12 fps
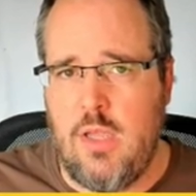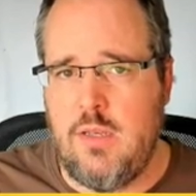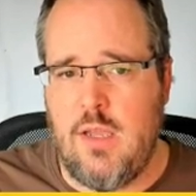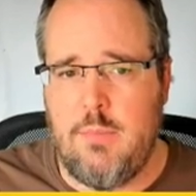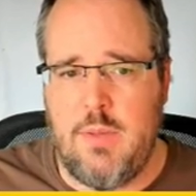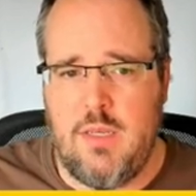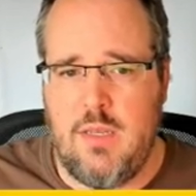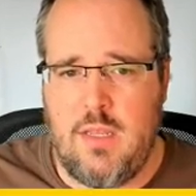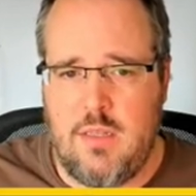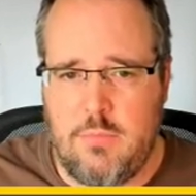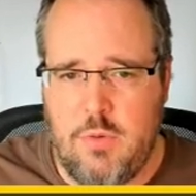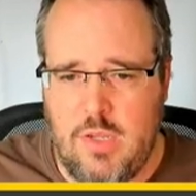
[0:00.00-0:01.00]
end up in
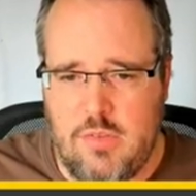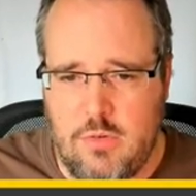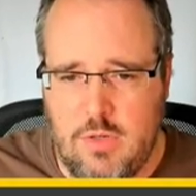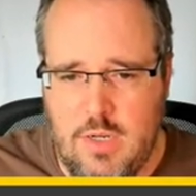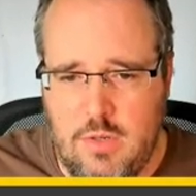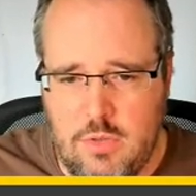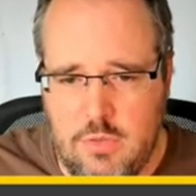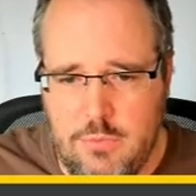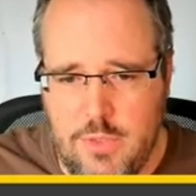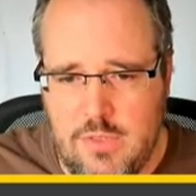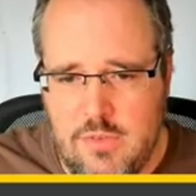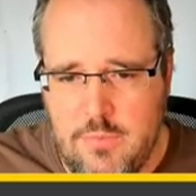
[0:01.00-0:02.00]
enterprise or cloud
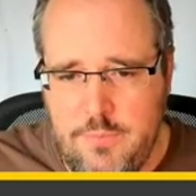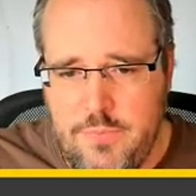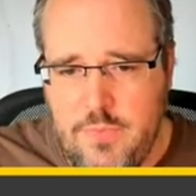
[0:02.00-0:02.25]
offerings.